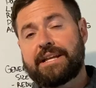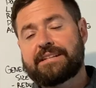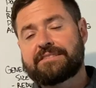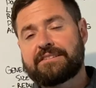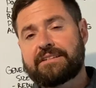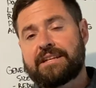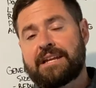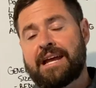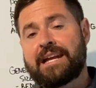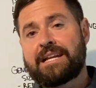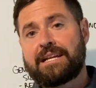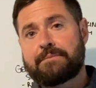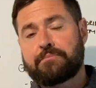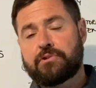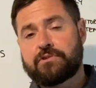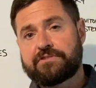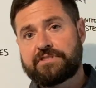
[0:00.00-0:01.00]
That's a
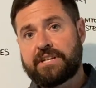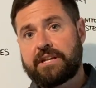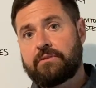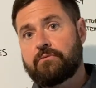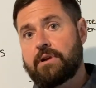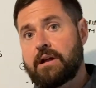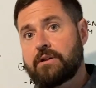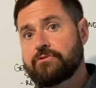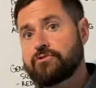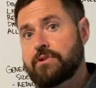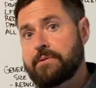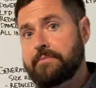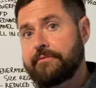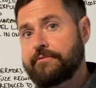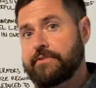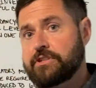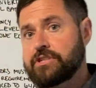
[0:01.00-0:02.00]
90% round
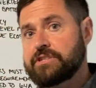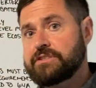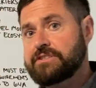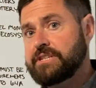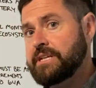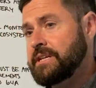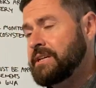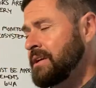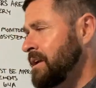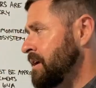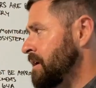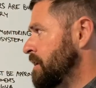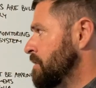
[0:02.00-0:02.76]
trip efficiency.